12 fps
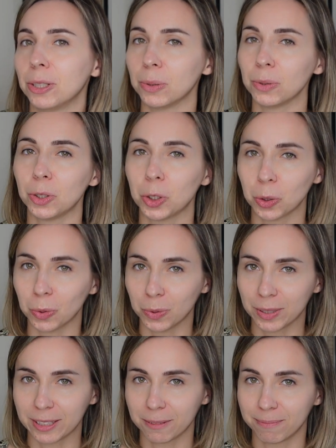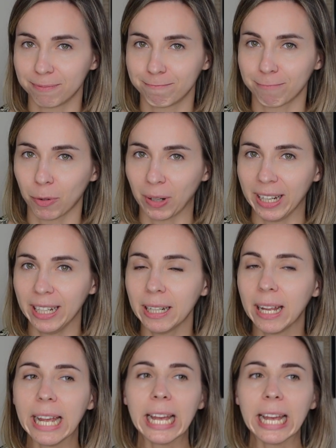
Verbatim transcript: to choose, right?